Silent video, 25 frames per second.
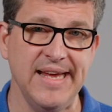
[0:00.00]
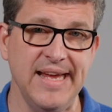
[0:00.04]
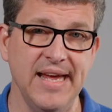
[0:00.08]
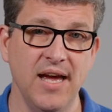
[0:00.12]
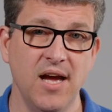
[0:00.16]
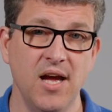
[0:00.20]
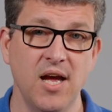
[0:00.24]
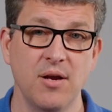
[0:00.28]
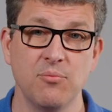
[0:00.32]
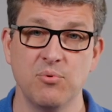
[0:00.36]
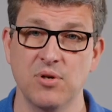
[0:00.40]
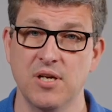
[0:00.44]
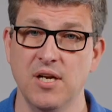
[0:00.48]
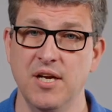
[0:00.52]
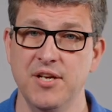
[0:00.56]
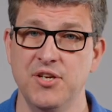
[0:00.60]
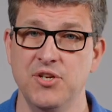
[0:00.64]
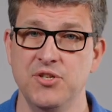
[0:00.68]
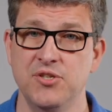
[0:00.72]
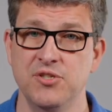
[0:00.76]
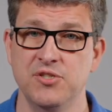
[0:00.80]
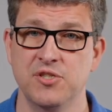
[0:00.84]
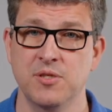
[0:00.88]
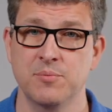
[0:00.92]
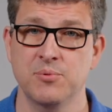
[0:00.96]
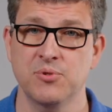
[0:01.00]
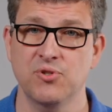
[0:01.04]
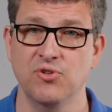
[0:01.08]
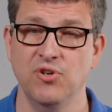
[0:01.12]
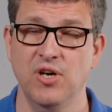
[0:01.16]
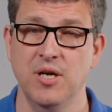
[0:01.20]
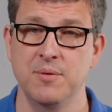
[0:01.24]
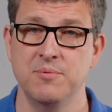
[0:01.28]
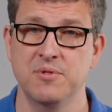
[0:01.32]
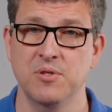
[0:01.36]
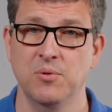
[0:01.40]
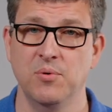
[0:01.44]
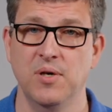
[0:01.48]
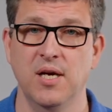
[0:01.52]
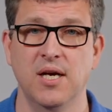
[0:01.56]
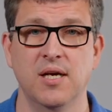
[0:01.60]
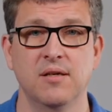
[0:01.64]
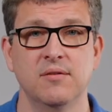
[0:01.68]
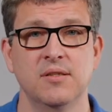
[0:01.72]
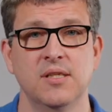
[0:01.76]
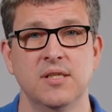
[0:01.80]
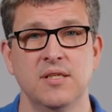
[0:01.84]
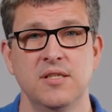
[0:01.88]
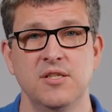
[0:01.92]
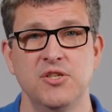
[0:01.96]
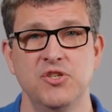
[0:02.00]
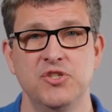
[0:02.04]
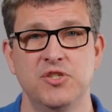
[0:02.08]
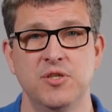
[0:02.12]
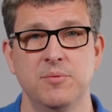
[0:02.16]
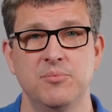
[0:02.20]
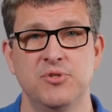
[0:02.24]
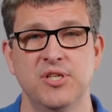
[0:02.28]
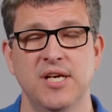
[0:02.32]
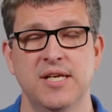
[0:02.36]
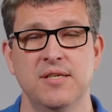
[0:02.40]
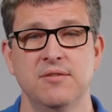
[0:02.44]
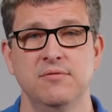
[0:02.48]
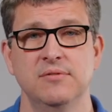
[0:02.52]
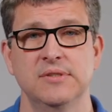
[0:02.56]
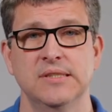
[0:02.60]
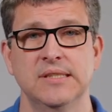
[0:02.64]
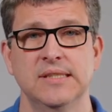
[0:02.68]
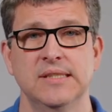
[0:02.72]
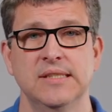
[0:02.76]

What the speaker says: I would like you to subscribe to our YouTube channel.